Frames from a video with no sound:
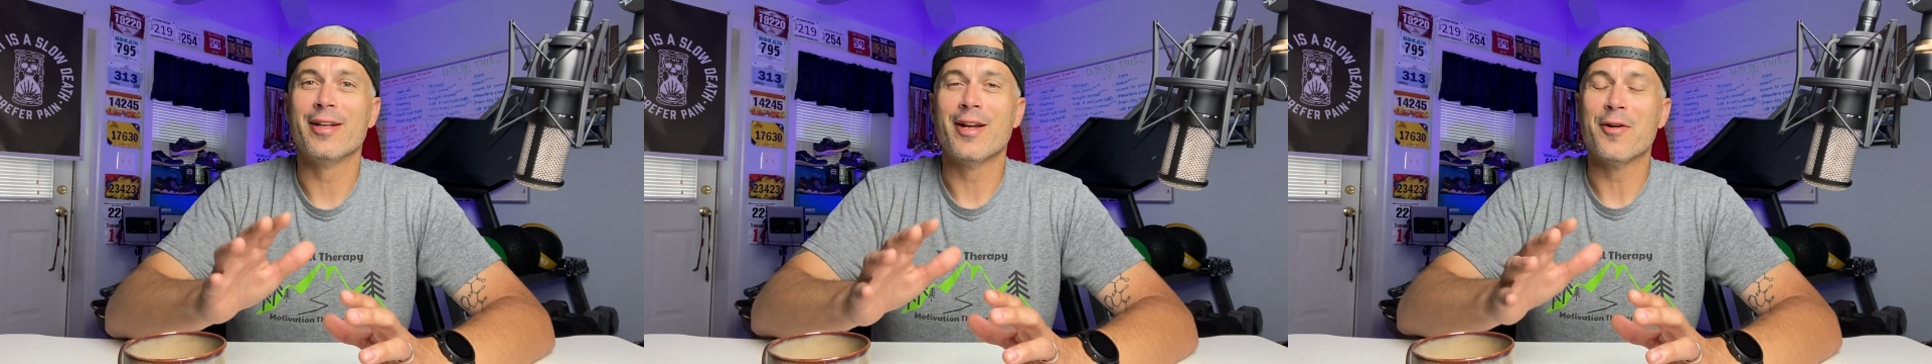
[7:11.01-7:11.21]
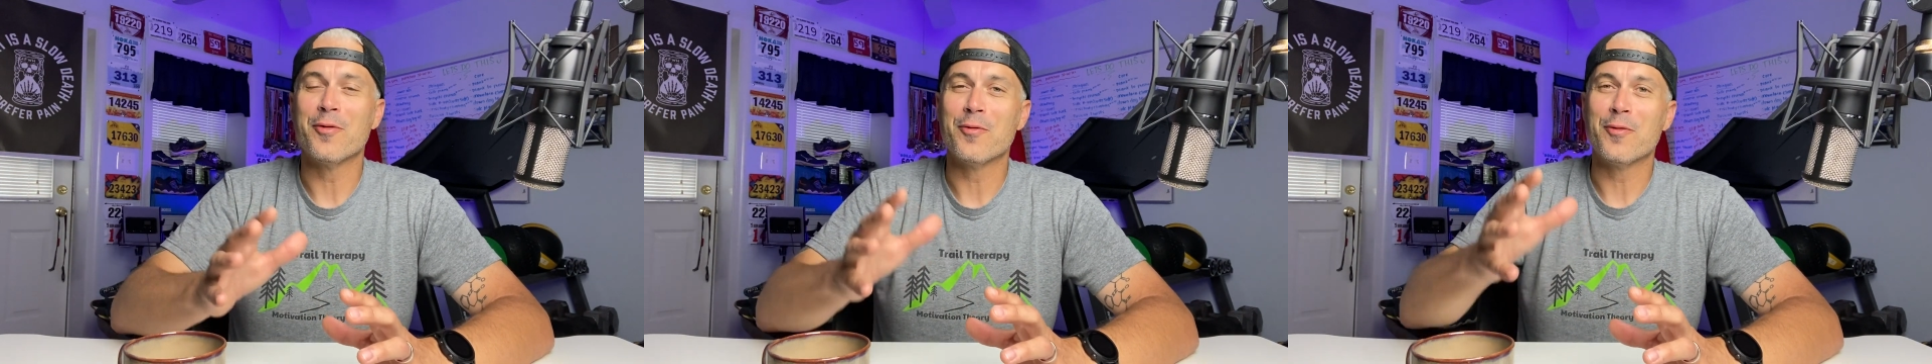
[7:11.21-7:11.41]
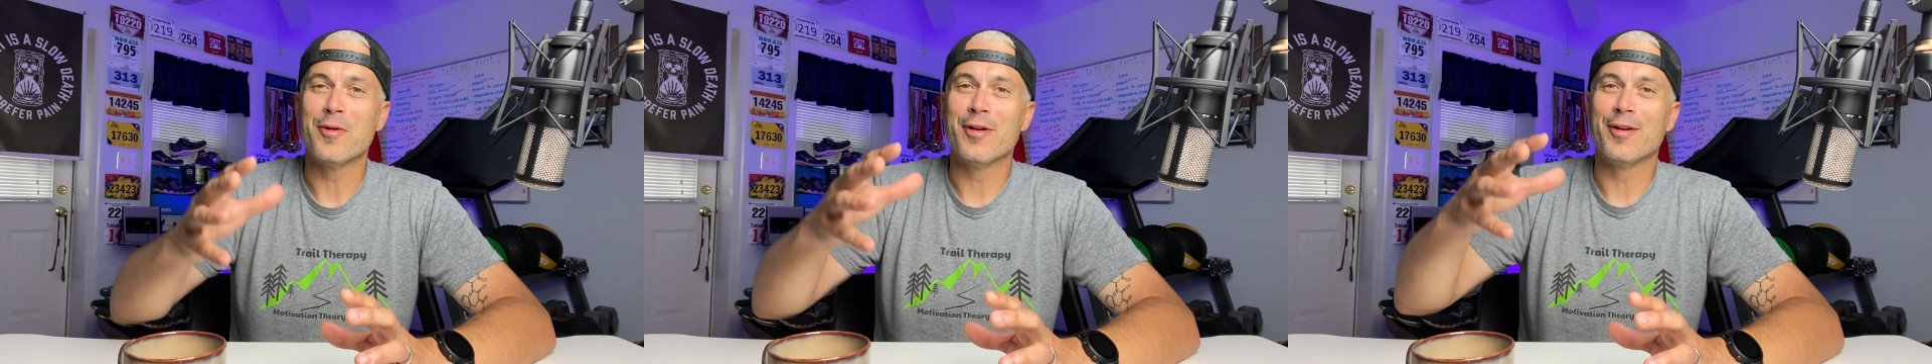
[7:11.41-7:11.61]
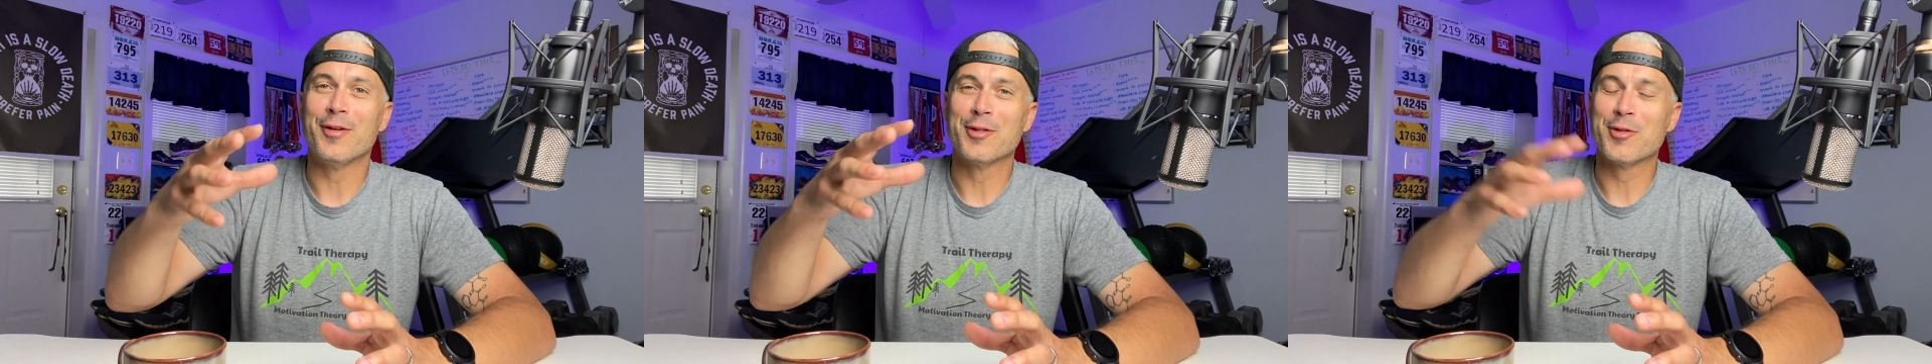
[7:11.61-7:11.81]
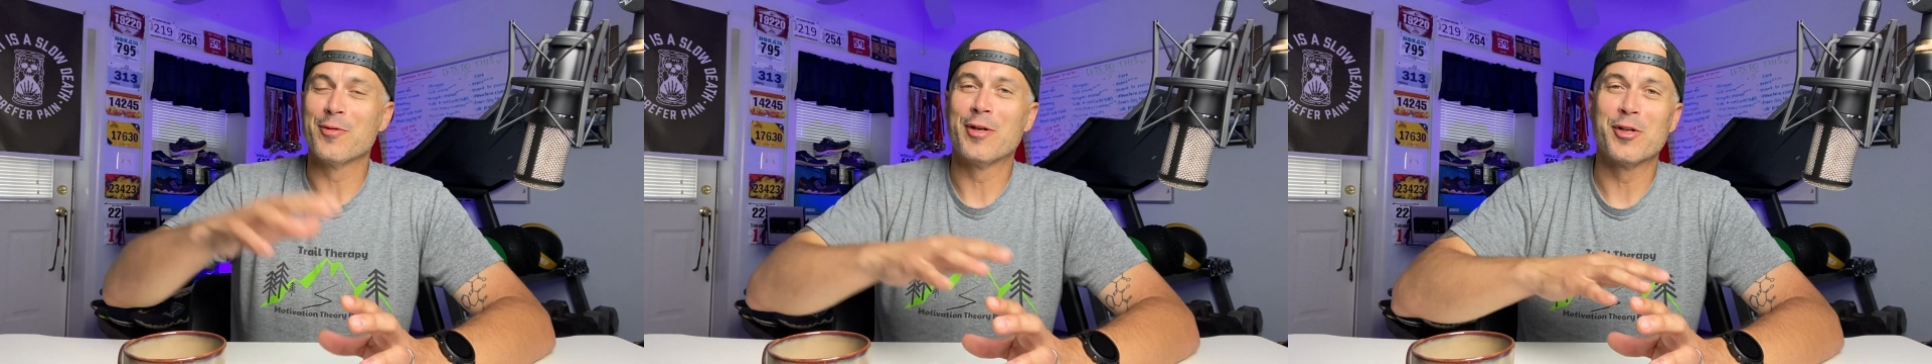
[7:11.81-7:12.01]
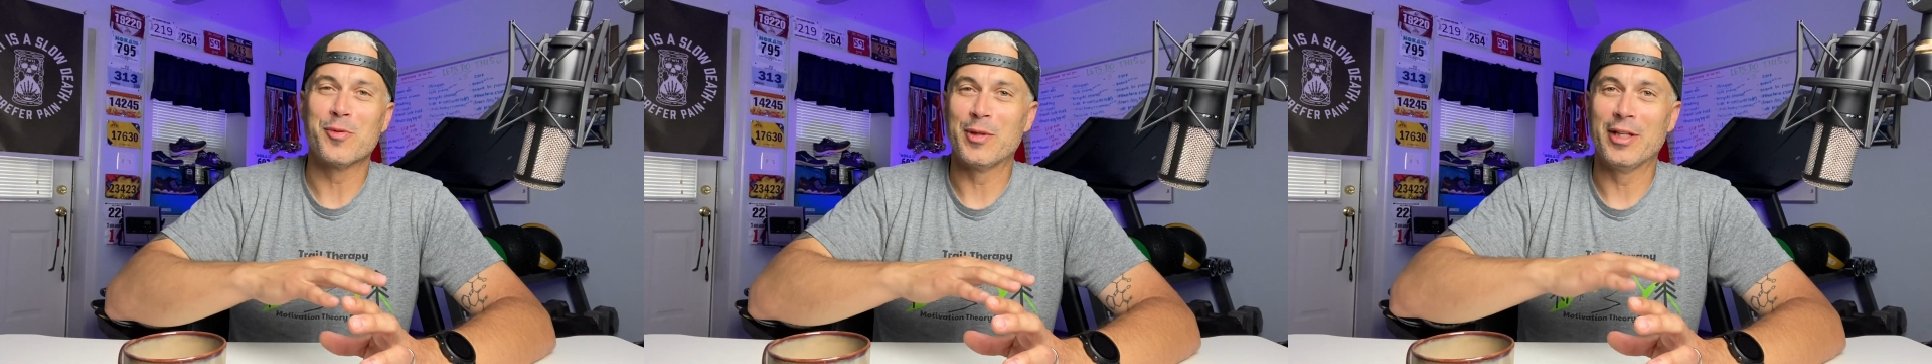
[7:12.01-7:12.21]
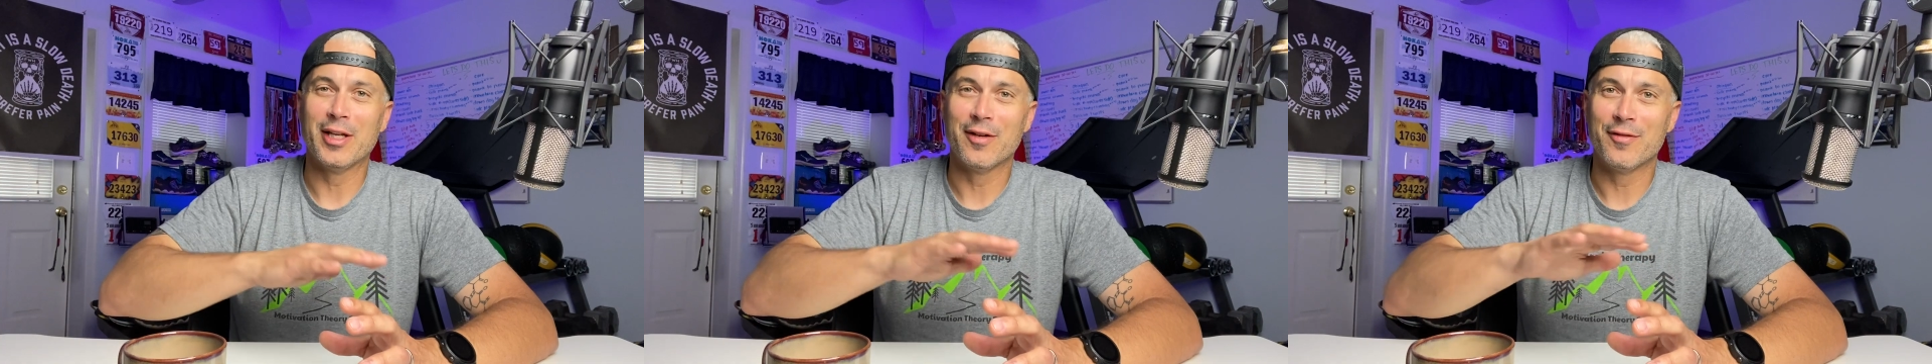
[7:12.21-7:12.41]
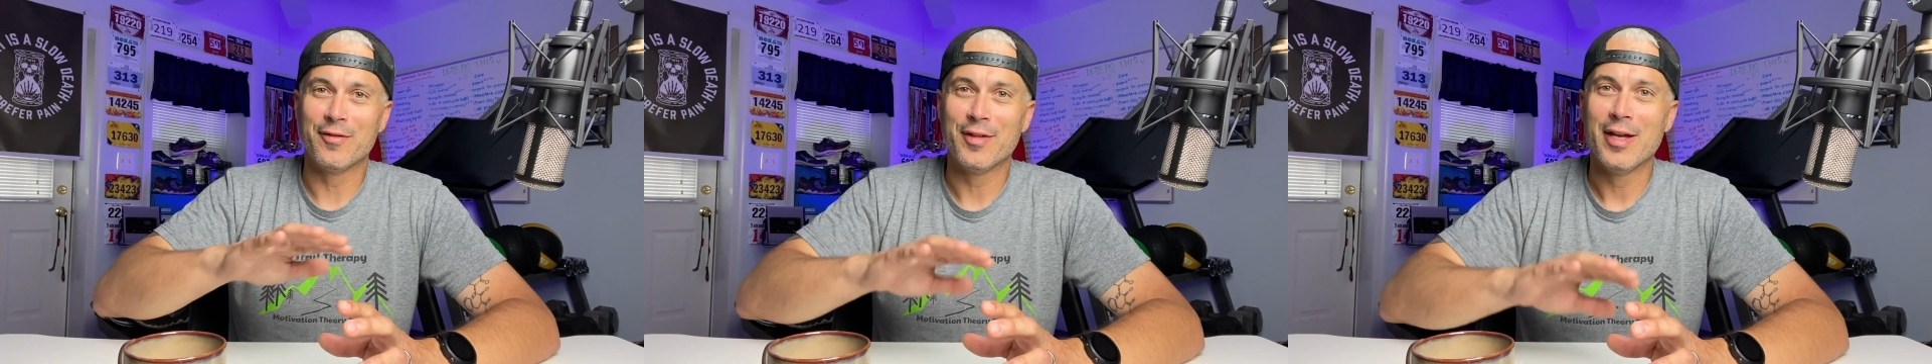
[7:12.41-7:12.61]
You know, ultra runners, we
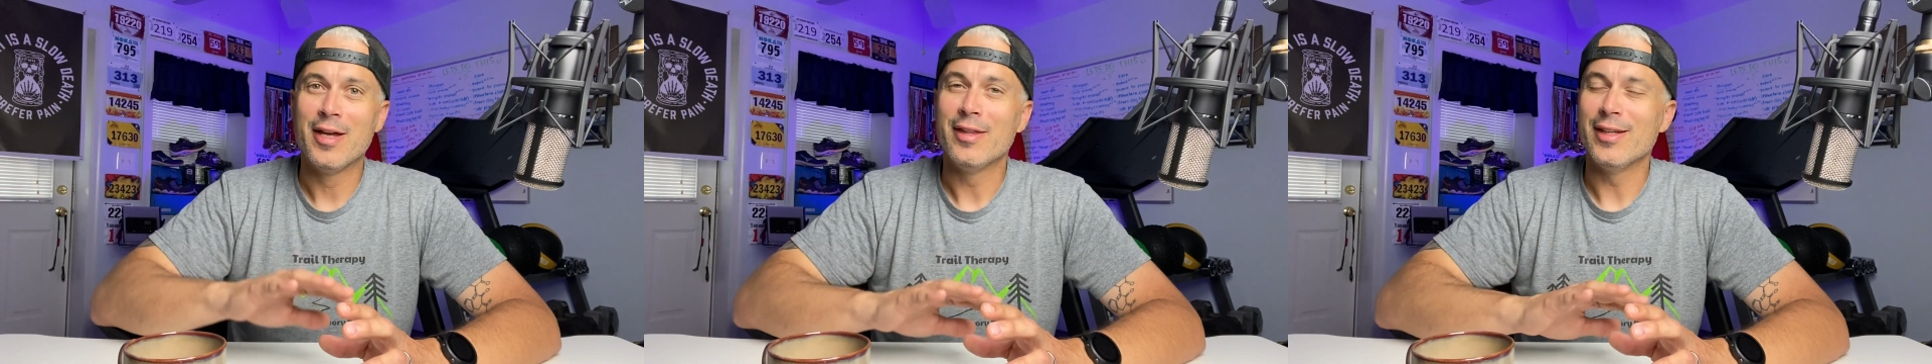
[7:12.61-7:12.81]
love